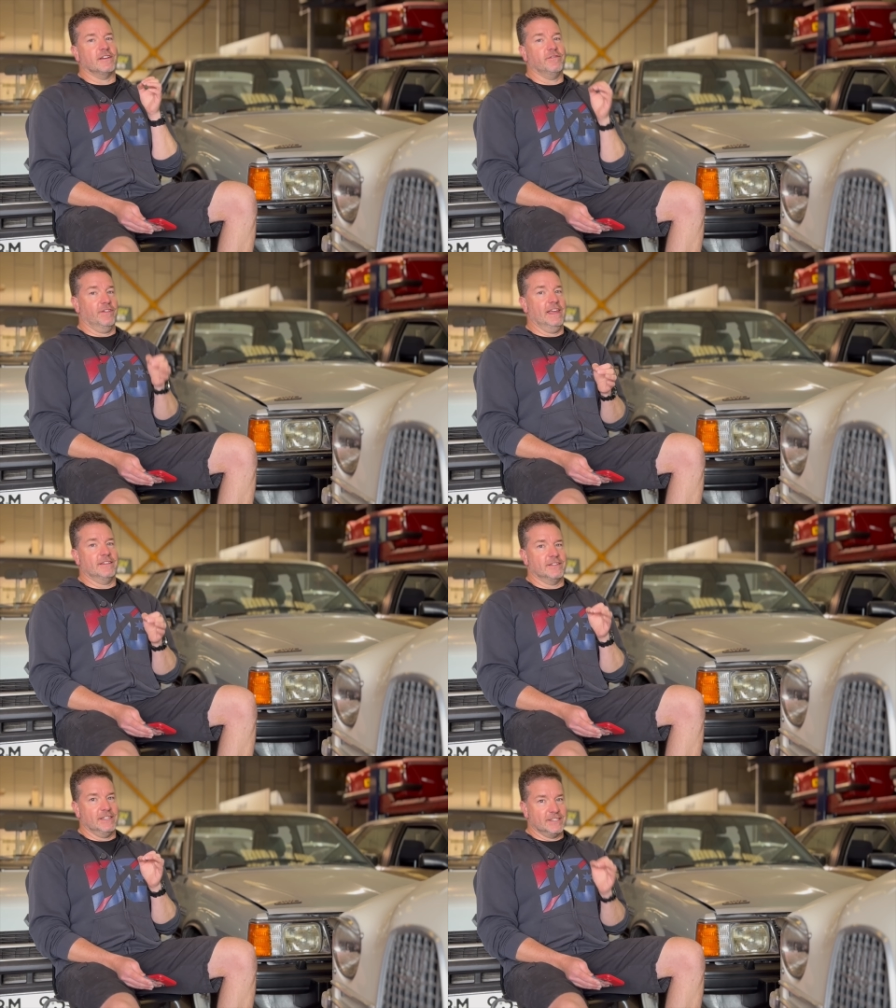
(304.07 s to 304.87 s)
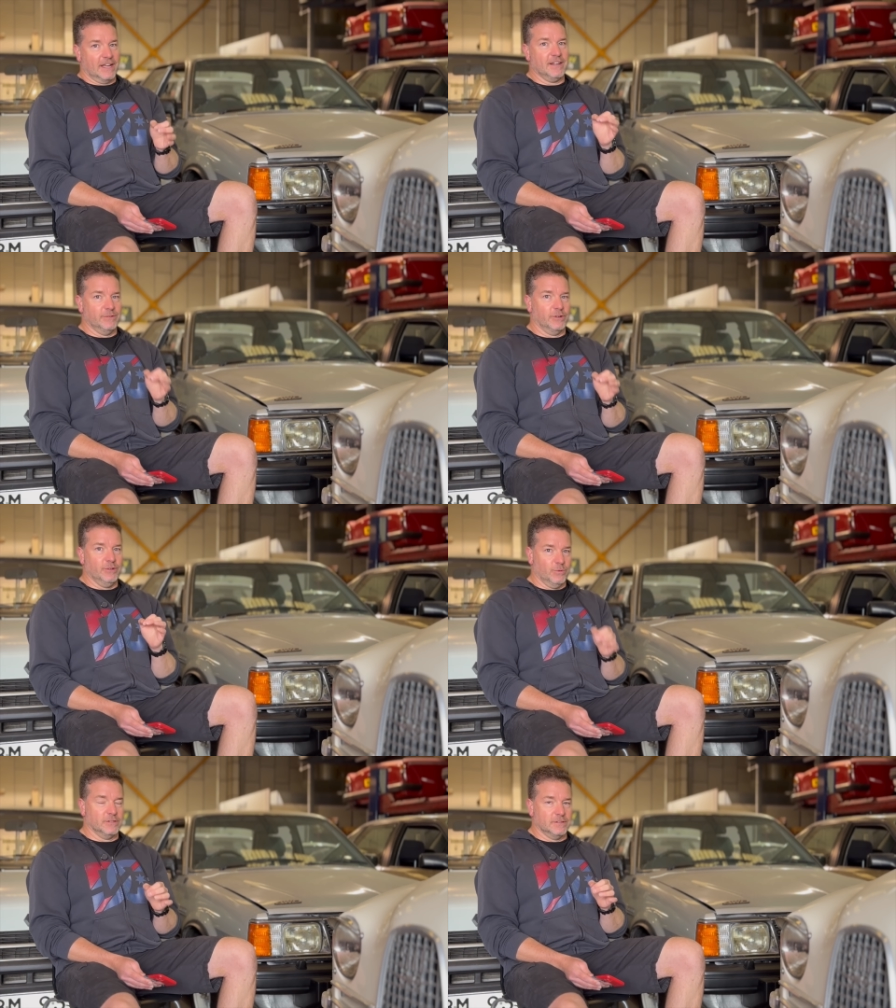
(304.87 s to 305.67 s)
a feed that's exactly what you
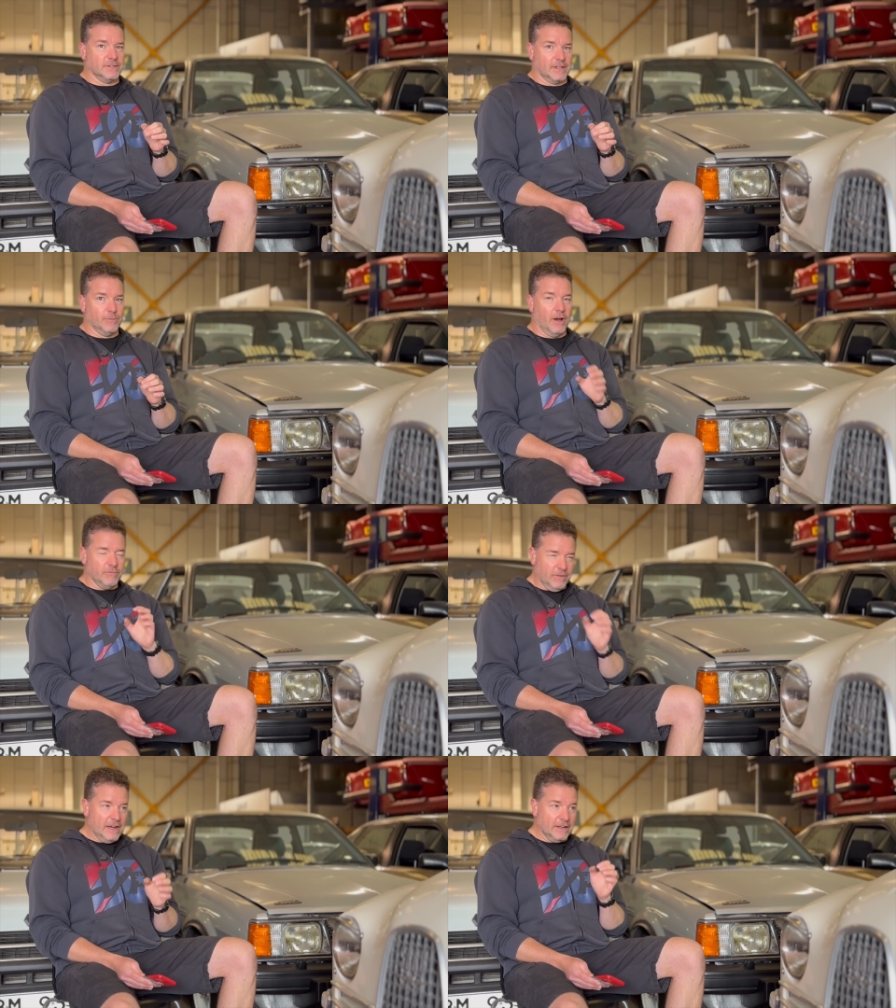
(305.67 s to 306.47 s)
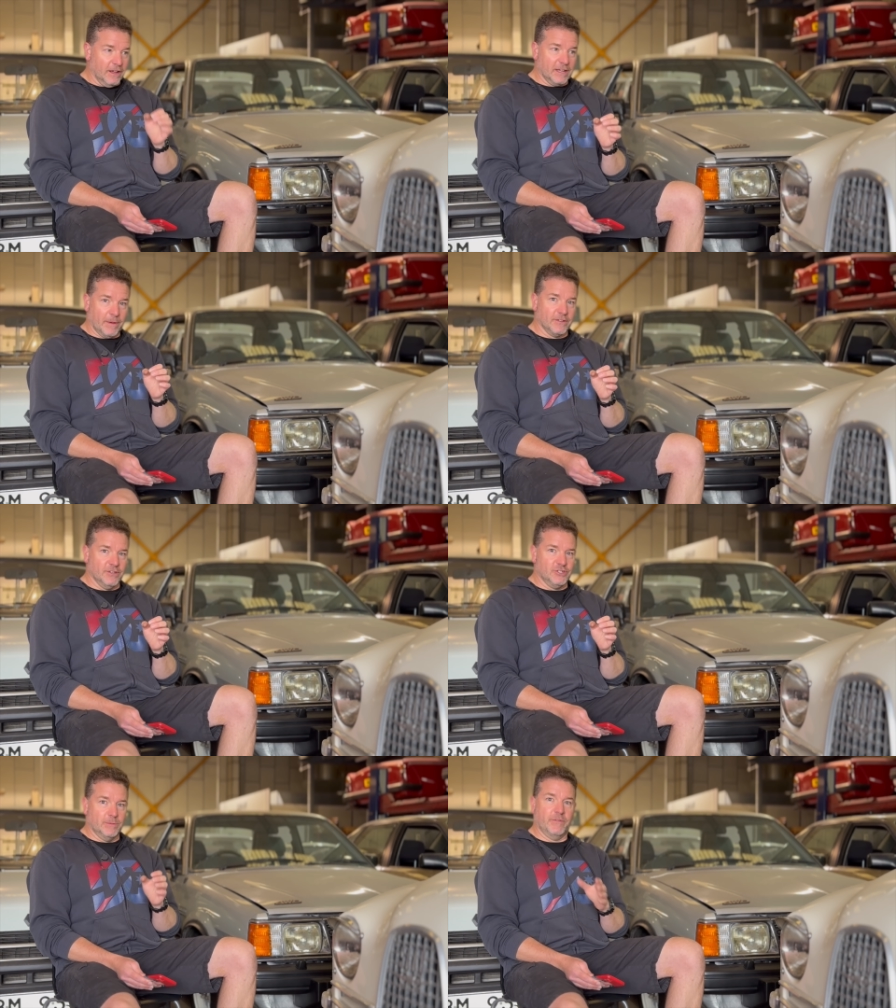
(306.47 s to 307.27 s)
want. And what I really like about
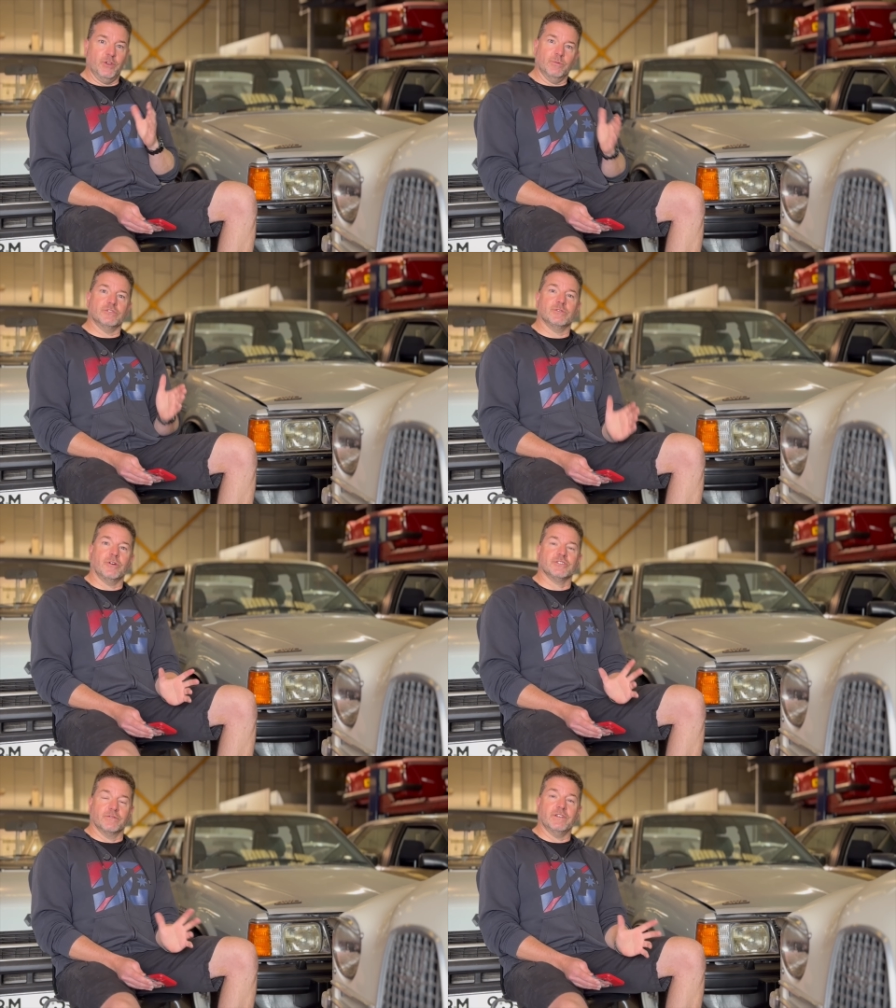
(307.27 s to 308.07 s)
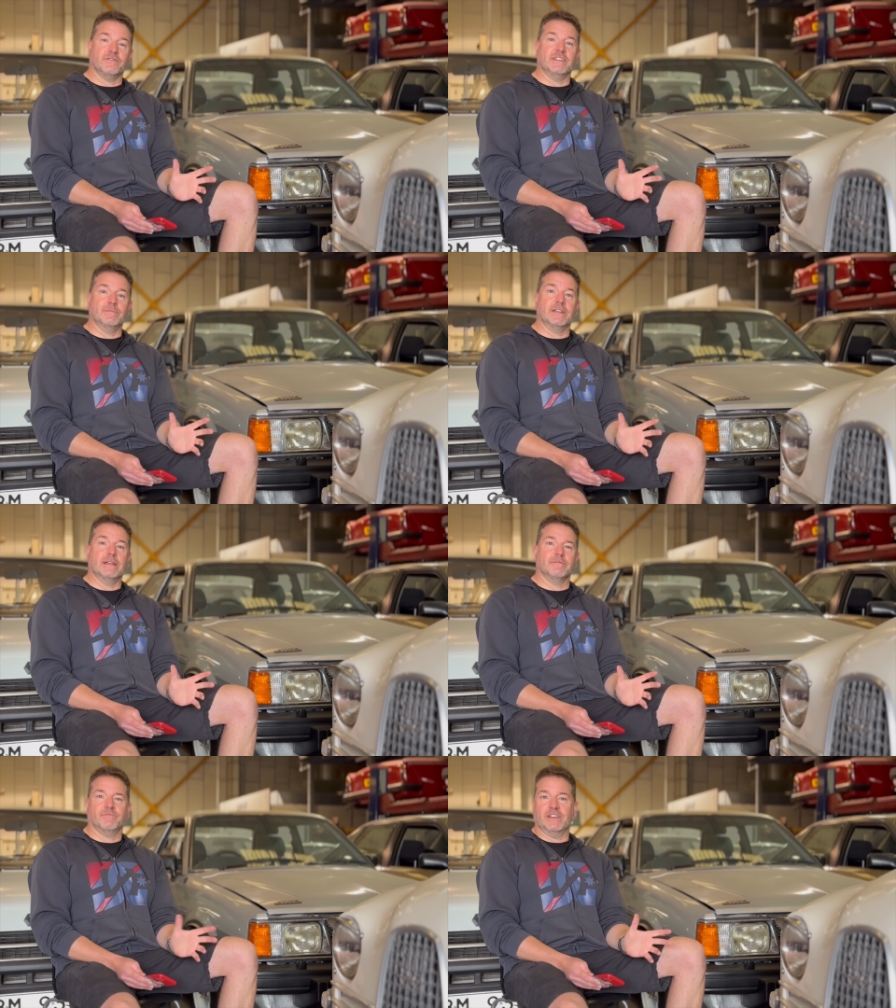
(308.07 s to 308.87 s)
YouTube, if you want to watch a
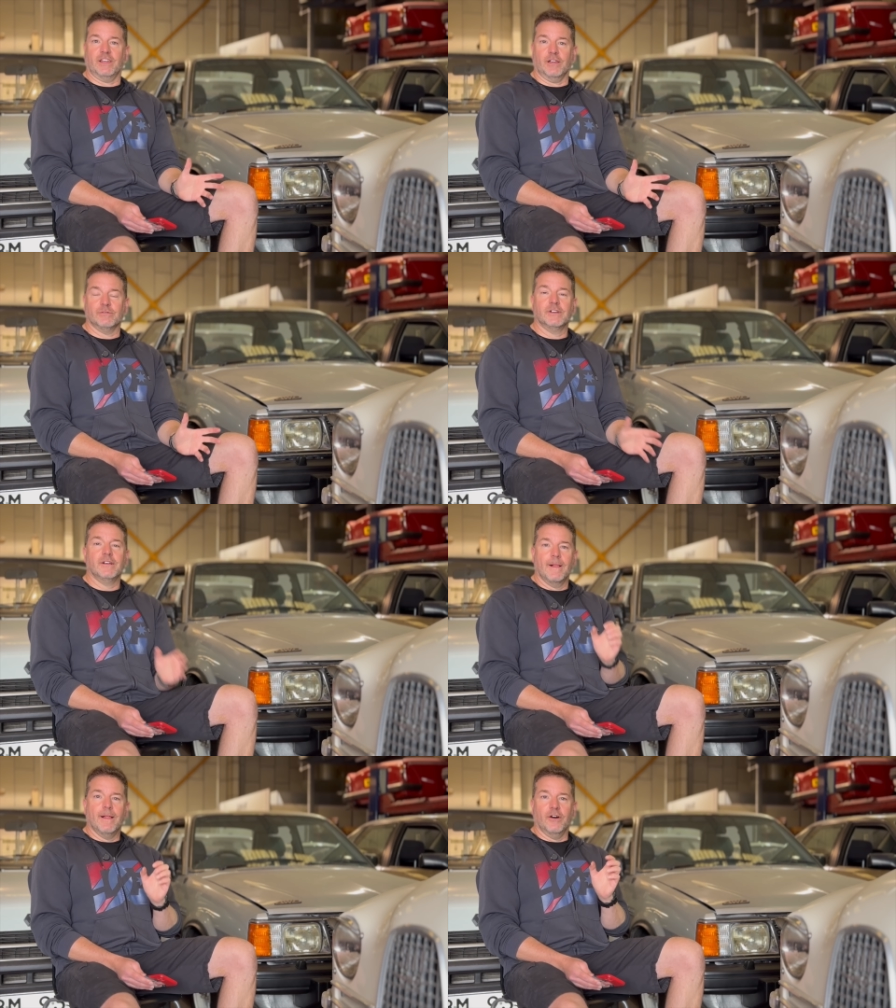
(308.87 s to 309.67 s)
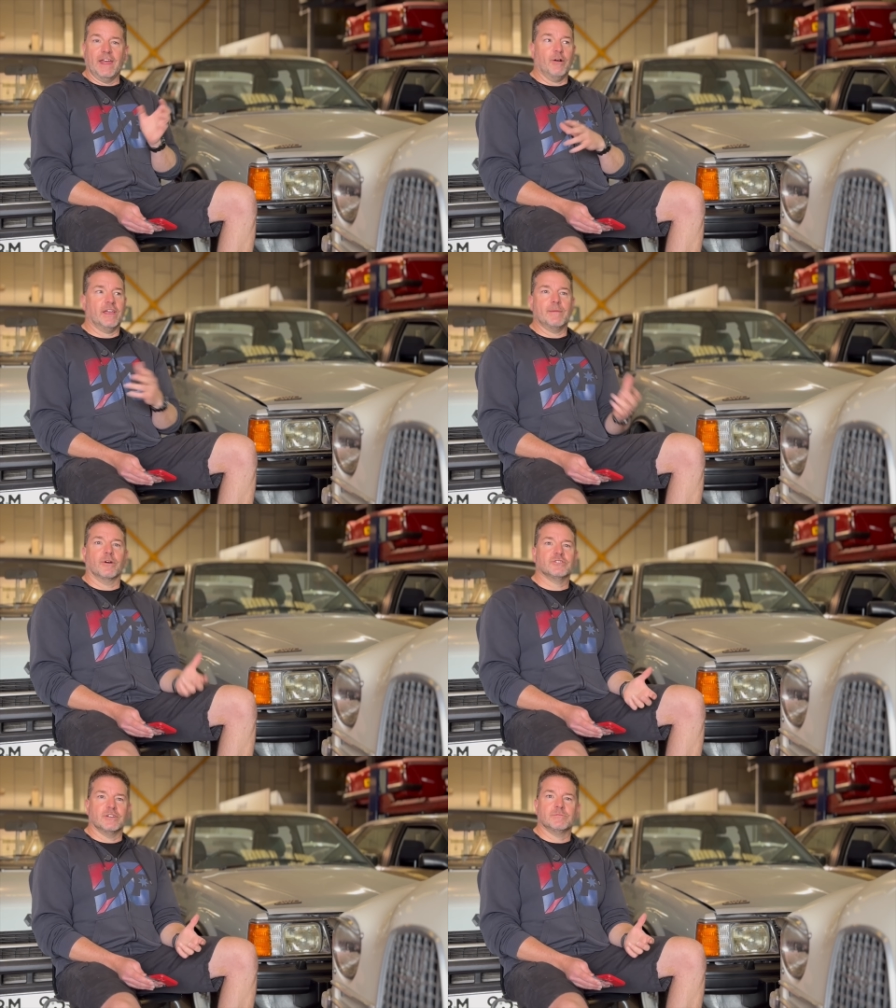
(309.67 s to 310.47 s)
15-minute video on how a
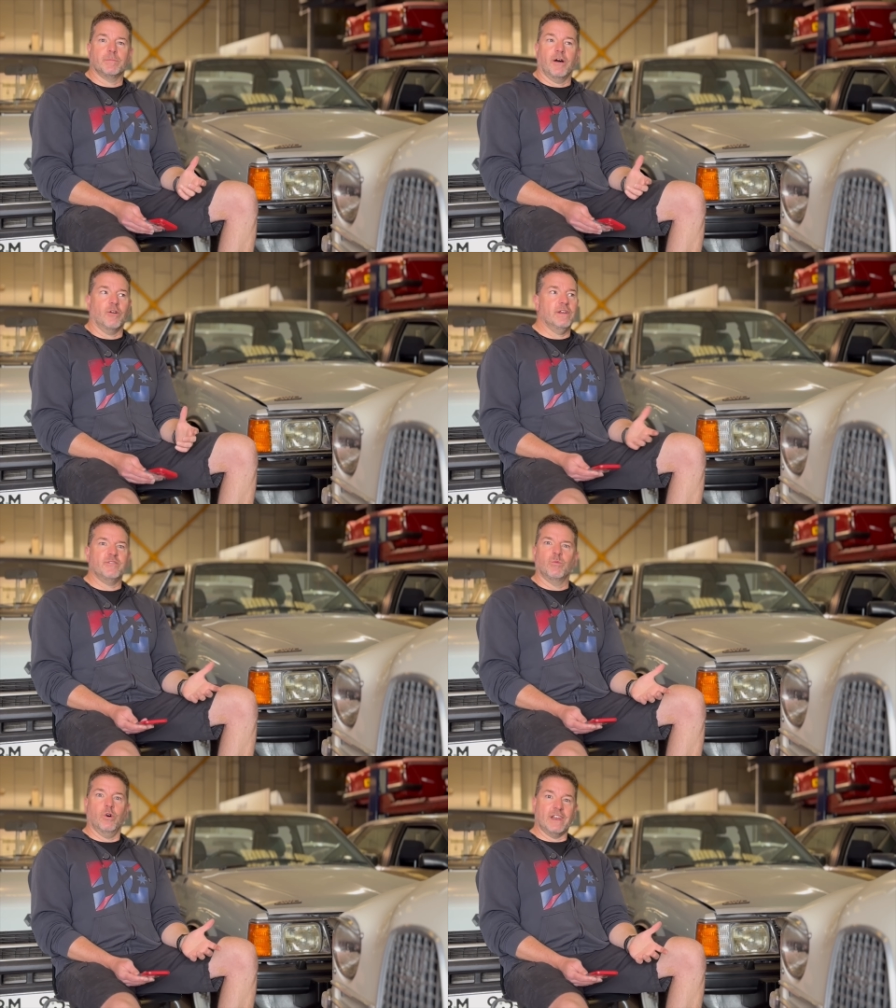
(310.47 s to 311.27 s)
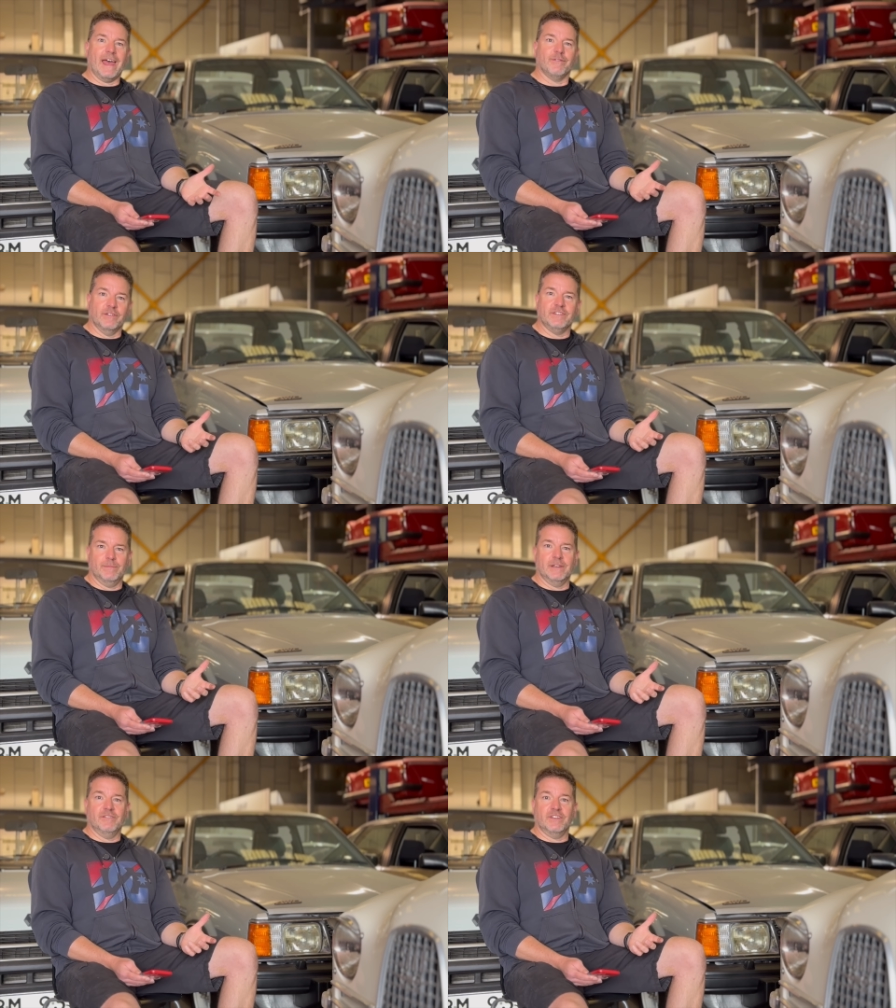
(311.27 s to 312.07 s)
gearbox comes apart, or even a 1 hour,
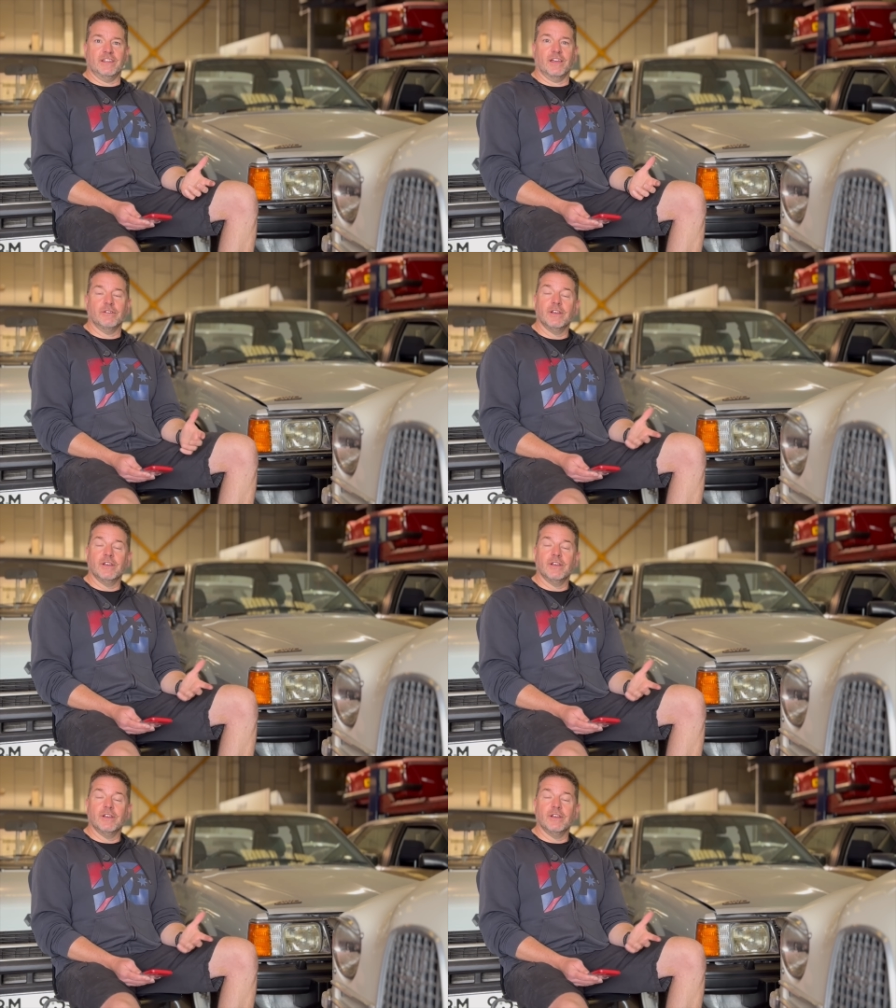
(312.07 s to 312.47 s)
15-minute video,